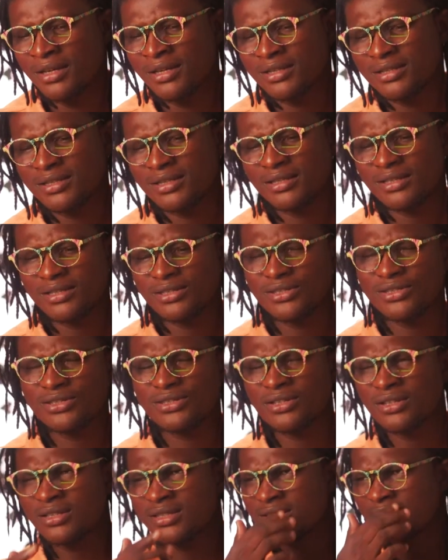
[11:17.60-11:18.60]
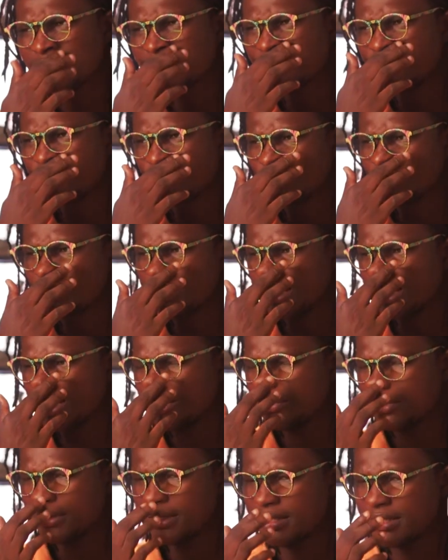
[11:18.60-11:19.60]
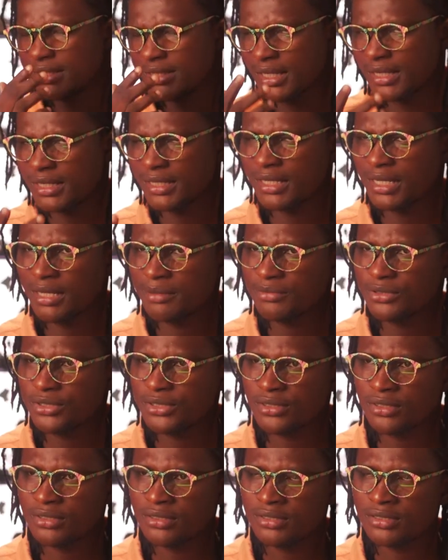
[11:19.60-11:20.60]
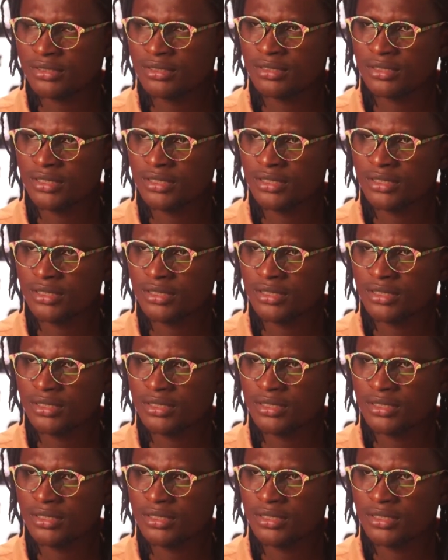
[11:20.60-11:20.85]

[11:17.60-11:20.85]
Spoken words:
I think this shot was taken with a Steadicam shot.